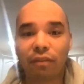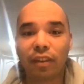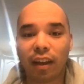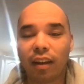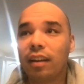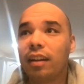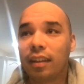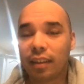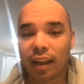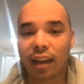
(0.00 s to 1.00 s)
Villa.
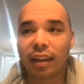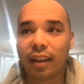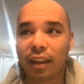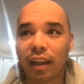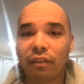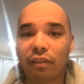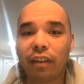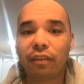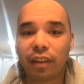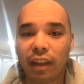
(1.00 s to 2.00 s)
Yeah, if
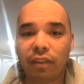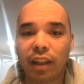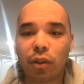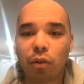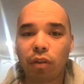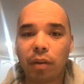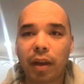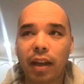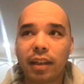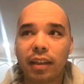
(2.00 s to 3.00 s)
they do a rematch,